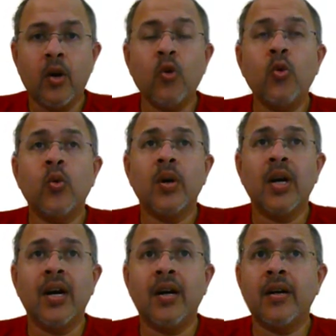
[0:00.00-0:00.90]

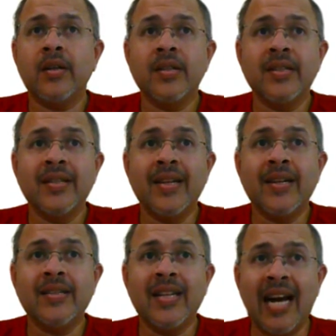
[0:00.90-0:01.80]
The
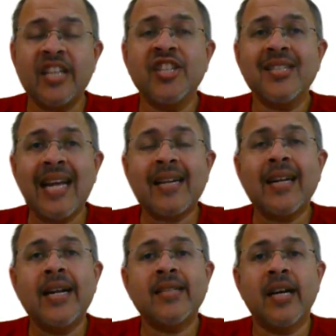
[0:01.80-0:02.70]
largest
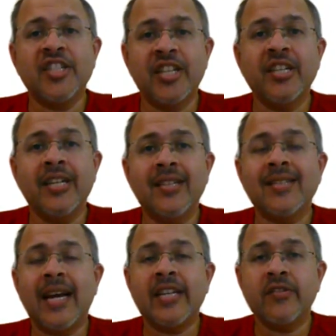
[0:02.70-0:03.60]
satellites are generally the
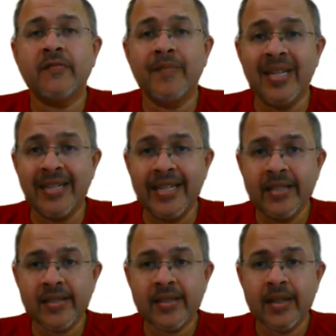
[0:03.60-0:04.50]
size of
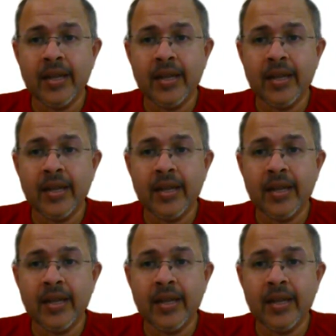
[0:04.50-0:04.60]
buildings,